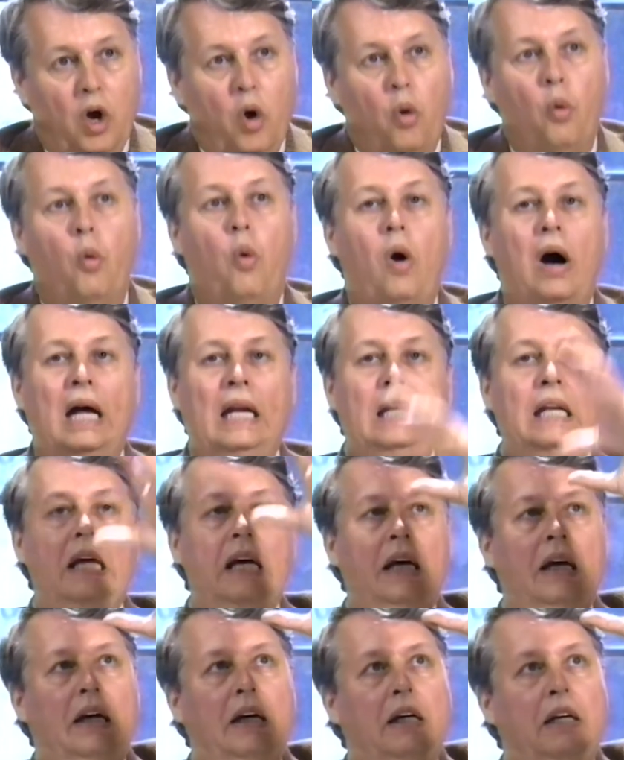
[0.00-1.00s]
One
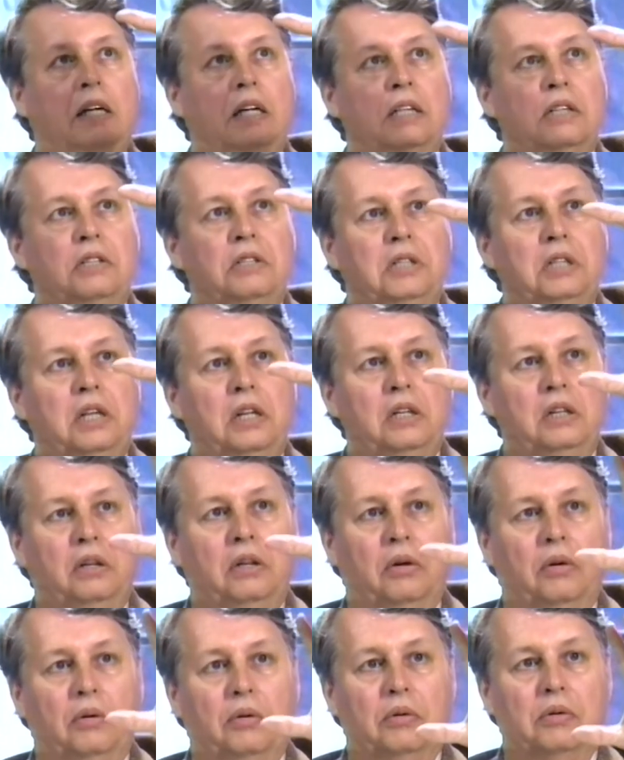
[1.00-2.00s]

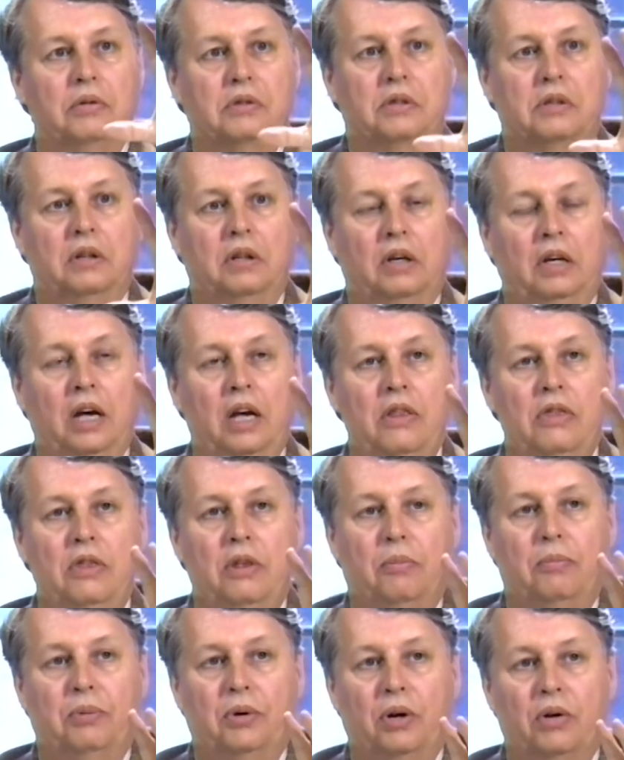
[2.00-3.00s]
continues in
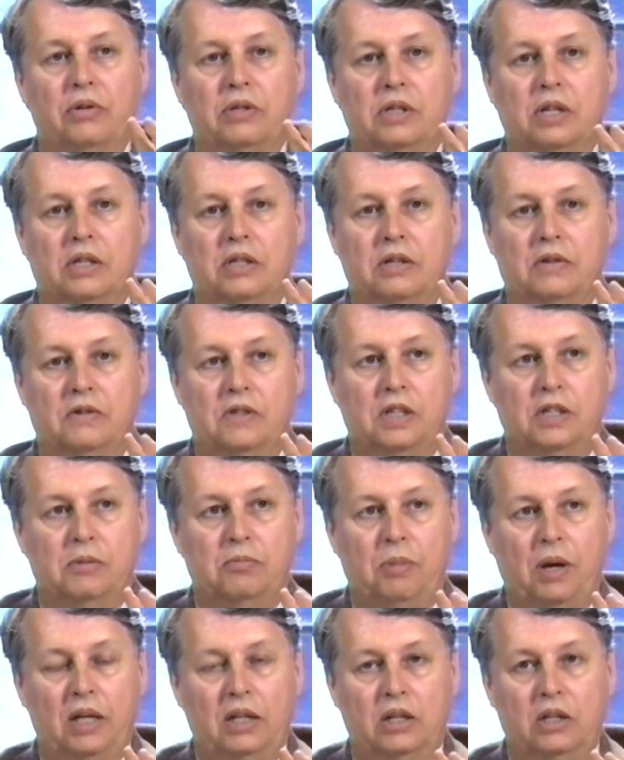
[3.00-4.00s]
the process of
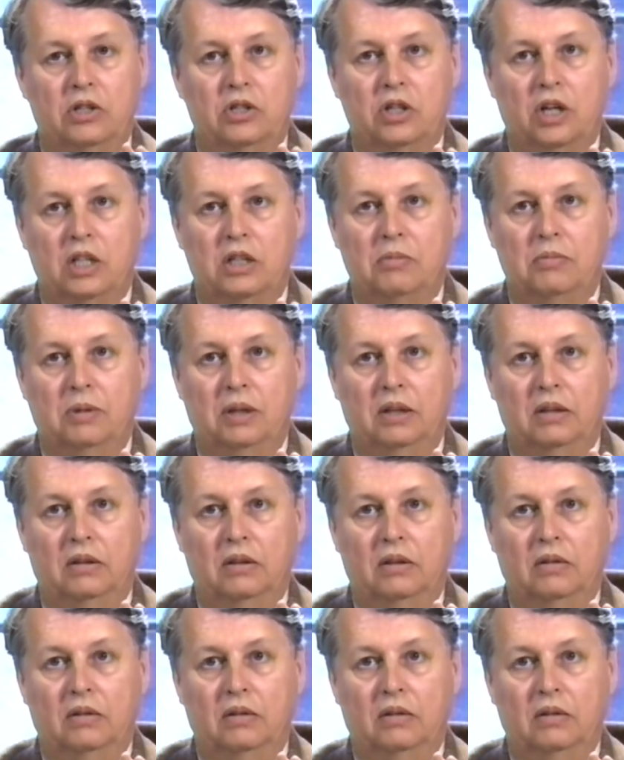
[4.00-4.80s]
suspended judgment